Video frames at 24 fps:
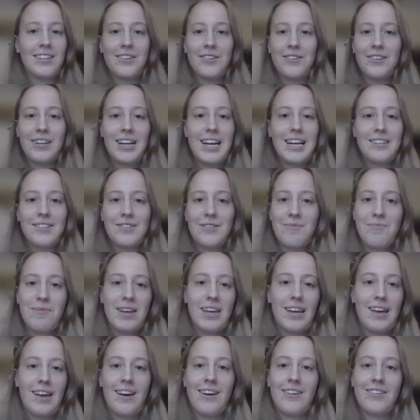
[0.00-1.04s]
know, and SOP
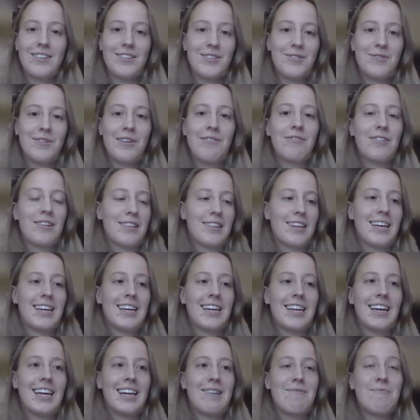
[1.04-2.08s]
how to do
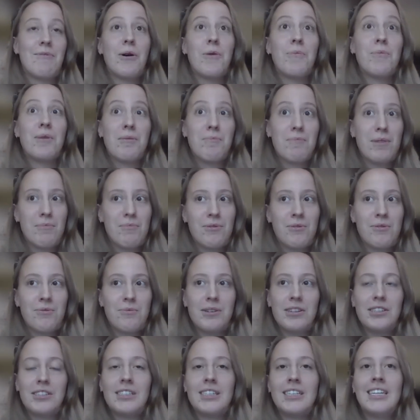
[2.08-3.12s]
everything. And I'm hoping people
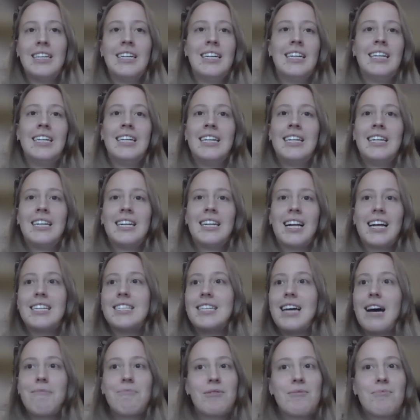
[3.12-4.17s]
will
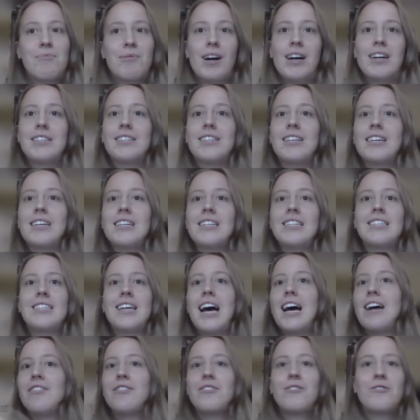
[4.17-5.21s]
adapt the process,
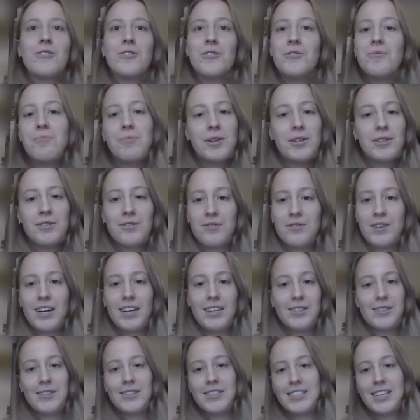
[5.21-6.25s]
add their own build
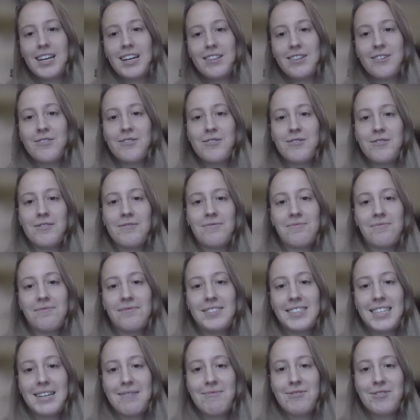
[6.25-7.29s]
files, add their own
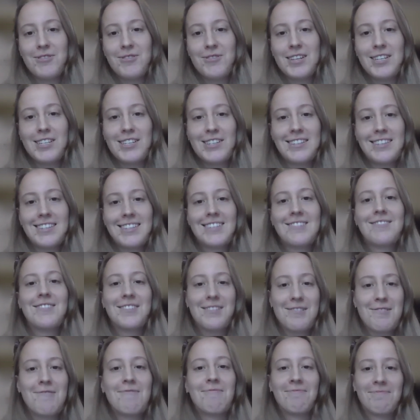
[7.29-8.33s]
demonstrations.
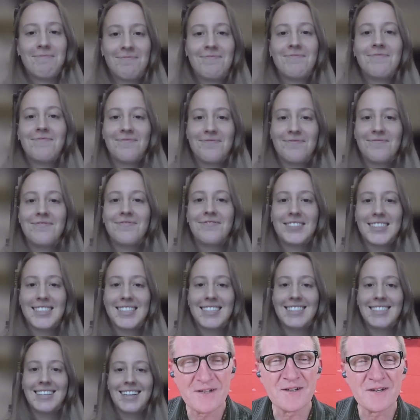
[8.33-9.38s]
So it's
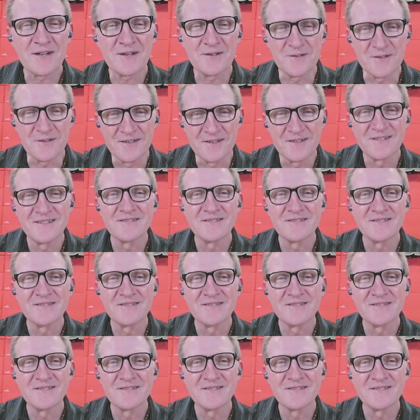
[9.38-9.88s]
exciting. Very cool.